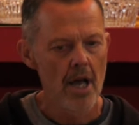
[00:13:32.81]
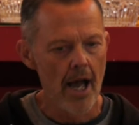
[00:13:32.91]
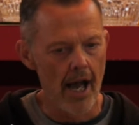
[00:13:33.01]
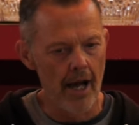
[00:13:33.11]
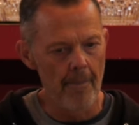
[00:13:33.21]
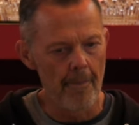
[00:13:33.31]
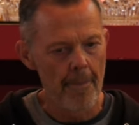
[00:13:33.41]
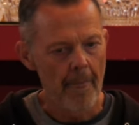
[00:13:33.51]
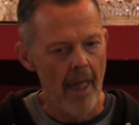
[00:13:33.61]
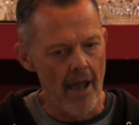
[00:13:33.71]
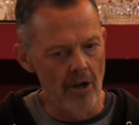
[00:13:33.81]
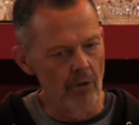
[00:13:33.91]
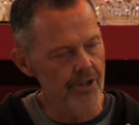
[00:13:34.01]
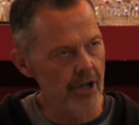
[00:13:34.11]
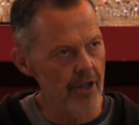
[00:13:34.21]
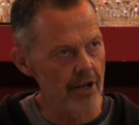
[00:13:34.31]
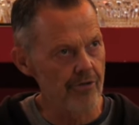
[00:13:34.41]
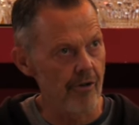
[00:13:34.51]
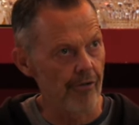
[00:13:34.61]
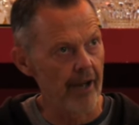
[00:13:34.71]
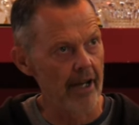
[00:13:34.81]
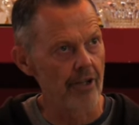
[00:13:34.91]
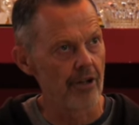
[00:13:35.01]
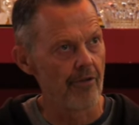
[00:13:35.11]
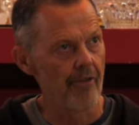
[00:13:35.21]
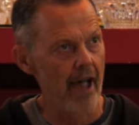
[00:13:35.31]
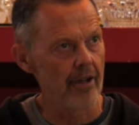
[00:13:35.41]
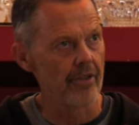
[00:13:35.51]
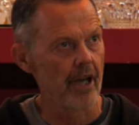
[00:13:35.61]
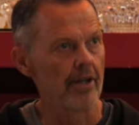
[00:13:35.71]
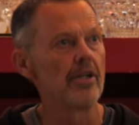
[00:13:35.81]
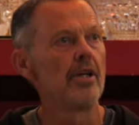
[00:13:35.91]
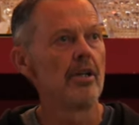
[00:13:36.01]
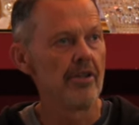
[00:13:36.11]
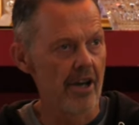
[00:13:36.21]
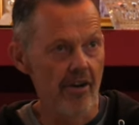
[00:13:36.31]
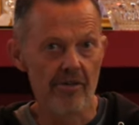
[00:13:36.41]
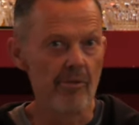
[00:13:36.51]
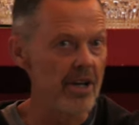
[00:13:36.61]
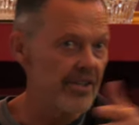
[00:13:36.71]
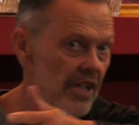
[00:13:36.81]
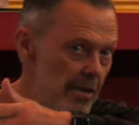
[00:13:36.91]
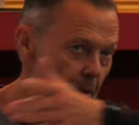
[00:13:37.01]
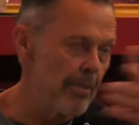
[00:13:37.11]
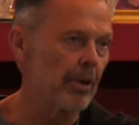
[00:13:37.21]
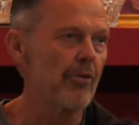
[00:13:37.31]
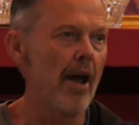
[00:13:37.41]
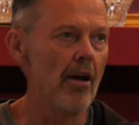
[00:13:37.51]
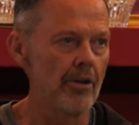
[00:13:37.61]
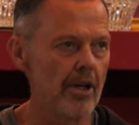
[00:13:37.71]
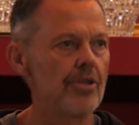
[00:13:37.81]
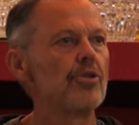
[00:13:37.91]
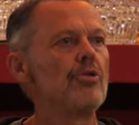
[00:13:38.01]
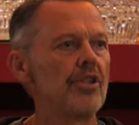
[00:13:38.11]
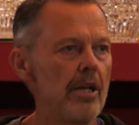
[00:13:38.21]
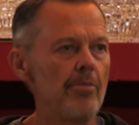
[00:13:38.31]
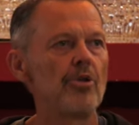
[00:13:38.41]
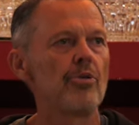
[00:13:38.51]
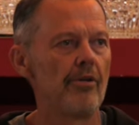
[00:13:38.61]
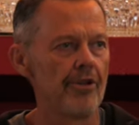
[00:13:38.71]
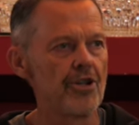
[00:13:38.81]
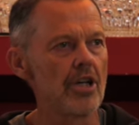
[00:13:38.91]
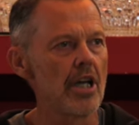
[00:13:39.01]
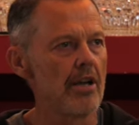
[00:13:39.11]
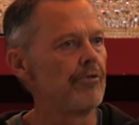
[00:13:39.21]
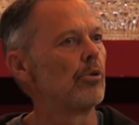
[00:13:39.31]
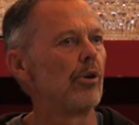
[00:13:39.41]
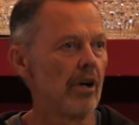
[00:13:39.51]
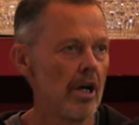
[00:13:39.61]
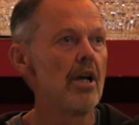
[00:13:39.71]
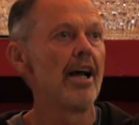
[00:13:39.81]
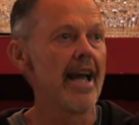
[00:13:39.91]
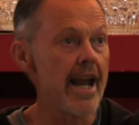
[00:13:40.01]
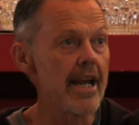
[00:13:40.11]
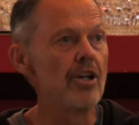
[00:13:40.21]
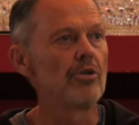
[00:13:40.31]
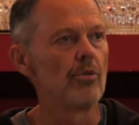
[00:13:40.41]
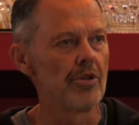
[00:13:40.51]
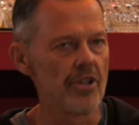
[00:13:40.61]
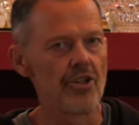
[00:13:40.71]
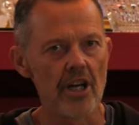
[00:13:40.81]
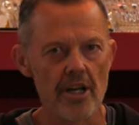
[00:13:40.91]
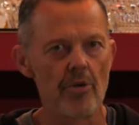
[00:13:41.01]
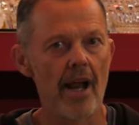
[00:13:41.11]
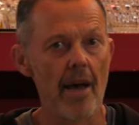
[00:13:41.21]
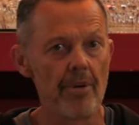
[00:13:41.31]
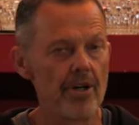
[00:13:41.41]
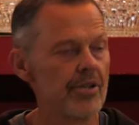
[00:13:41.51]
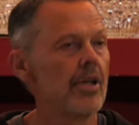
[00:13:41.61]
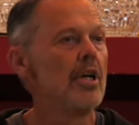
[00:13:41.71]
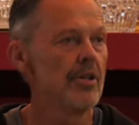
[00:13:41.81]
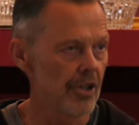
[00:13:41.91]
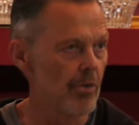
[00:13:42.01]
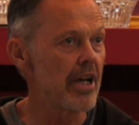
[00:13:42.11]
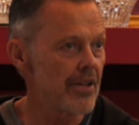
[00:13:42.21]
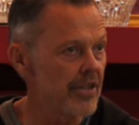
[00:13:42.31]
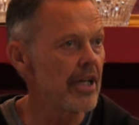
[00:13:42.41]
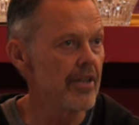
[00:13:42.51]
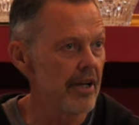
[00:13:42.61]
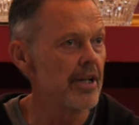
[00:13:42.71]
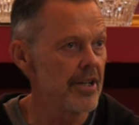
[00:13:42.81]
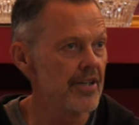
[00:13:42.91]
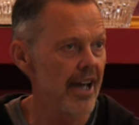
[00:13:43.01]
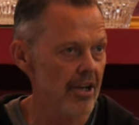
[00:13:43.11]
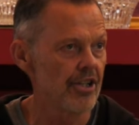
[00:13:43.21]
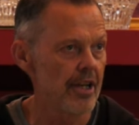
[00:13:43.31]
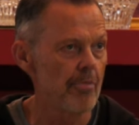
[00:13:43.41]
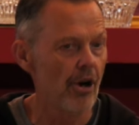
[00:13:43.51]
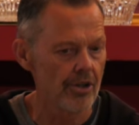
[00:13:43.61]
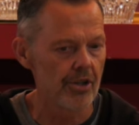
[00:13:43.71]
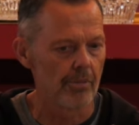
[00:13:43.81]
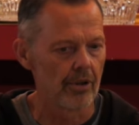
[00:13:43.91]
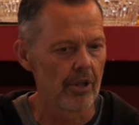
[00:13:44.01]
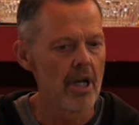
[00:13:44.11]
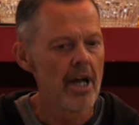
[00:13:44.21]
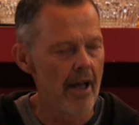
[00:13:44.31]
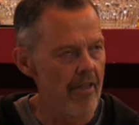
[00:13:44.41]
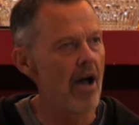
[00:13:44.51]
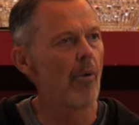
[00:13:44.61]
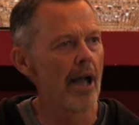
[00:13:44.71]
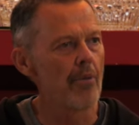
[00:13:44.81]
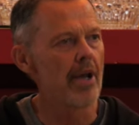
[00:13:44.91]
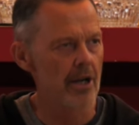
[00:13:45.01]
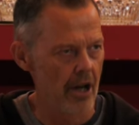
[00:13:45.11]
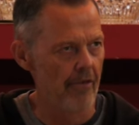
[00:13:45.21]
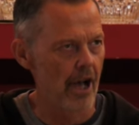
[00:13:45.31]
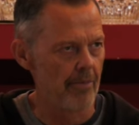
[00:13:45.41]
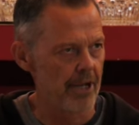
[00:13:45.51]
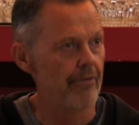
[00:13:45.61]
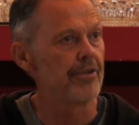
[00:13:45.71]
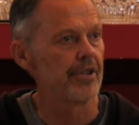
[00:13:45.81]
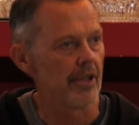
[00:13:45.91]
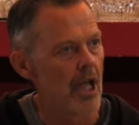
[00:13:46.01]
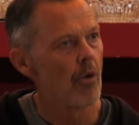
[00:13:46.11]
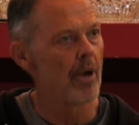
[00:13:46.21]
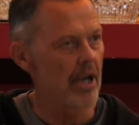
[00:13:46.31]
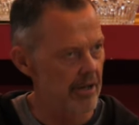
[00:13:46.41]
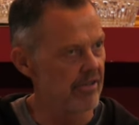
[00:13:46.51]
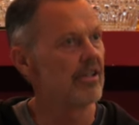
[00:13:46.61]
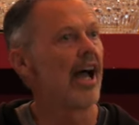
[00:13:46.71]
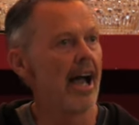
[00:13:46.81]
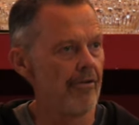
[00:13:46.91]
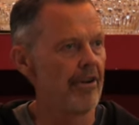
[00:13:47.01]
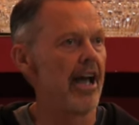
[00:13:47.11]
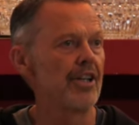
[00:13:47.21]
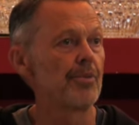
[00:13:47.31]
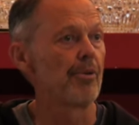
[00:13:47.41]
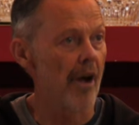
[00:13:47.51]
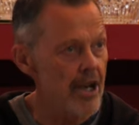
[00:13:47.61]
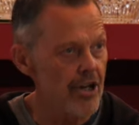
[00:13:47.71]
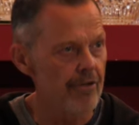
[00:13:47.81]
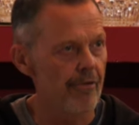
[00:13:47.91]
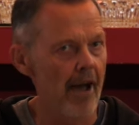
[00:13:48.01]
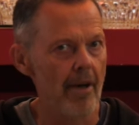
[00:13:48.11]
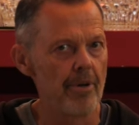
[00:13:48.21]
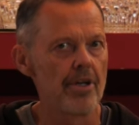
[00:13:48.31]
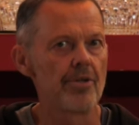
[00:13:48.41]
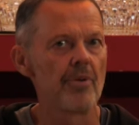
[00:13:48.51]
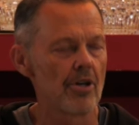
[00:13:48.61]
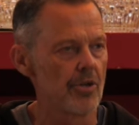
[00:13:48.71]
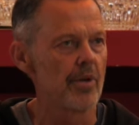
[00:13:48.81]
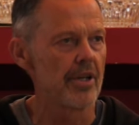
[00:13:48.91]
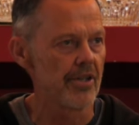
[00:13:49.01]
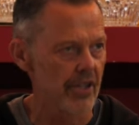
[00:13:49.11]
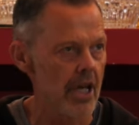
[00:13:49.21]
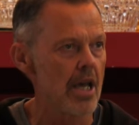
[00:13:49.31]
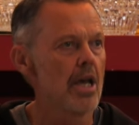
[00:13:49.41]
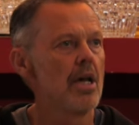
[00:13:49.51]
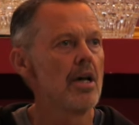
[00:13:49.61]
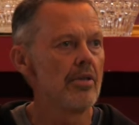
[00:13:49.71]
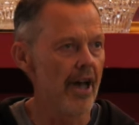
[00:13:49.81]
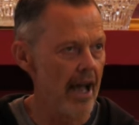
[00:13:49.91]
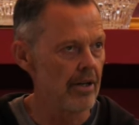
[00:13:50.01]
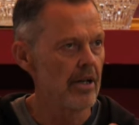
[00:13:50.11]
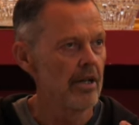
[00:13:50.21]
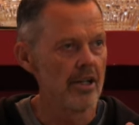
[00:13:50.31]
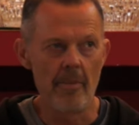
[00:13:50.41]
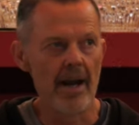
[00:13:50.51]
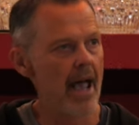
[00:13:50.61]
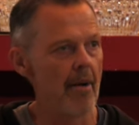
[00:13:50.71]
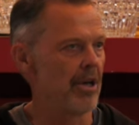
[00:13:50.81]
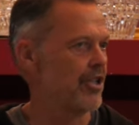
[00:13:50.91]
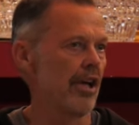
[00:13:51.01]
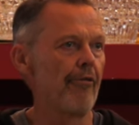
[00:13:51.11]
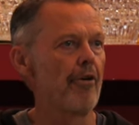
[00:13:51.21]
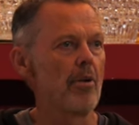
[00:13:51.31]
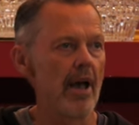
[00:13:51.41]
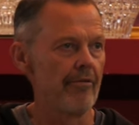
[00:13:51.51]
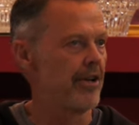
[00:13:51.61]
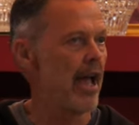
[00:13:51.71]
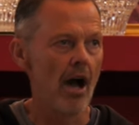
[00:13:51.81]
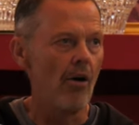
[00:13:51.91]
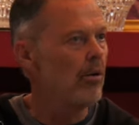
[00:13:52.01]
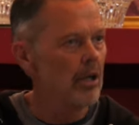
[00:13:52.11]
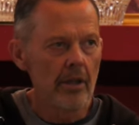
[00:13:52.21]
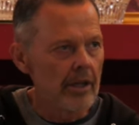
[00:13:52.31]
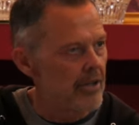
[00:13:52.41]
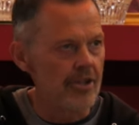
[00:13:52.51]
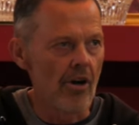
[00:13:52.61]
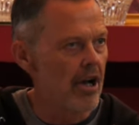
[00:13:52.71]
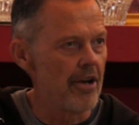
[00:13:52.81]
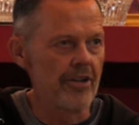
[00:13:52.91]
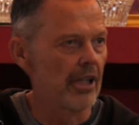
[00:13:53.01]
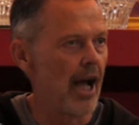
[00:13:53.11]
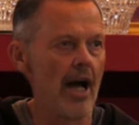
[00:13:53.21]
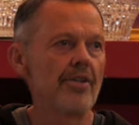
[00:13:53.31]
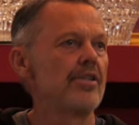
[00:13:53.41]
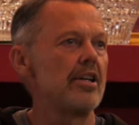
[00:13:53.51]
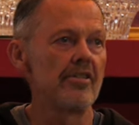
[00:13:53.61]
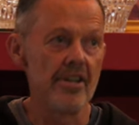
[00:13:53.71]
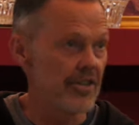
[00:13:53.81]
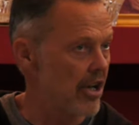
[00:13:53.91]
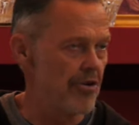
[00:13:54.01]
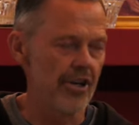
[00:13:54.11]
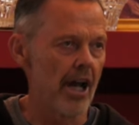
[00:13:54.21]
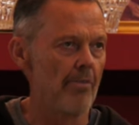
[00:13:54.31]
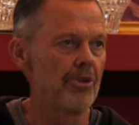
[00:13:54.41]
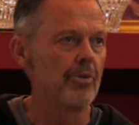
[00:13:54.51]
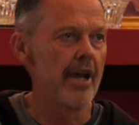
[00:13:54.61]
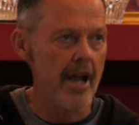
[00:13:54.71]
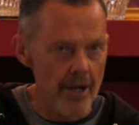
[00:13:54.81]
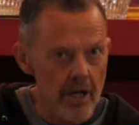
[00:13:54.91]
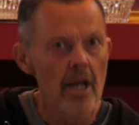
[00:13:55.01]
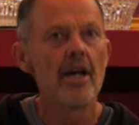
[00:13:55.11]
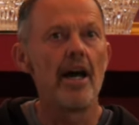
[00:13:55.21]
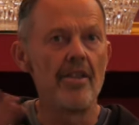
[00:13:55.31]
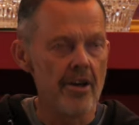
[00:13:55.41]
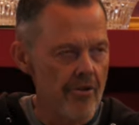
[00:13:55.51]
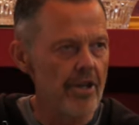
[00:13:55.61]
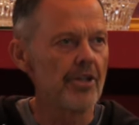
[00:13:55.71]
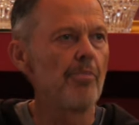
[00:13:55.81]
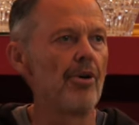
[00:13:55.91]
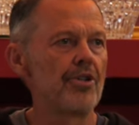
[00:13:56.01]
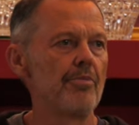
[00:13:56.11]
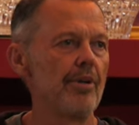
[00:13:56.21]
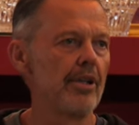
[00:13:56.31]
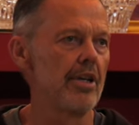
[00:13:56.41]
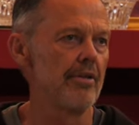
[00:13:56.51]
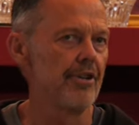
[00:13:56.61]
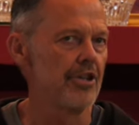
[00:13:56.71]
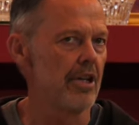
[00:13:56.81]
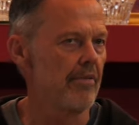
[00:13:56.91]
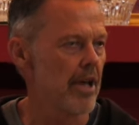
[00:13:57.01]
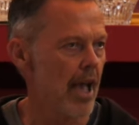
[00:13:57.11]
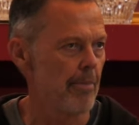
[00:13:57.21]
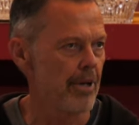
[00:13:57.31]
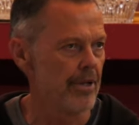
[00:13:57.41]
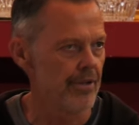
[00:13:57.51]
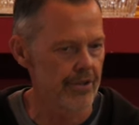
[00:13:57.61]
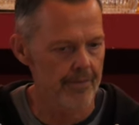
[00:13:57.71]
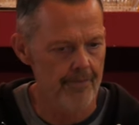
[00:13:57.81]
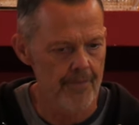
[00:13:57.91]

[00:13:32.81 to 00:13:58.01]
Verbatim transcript: Um, and also then to reflect on the fact that there, we see people around us who seem to have achieved or are heading towards this genuine happiness, so we can see that it is actually possible. And that way we can overcome deficit. We can have an aspiration for happiness because we can see that no matter how much suffering we have now, it's not going to last, it's going to come to an end, and there is a possibility of achieving happiness.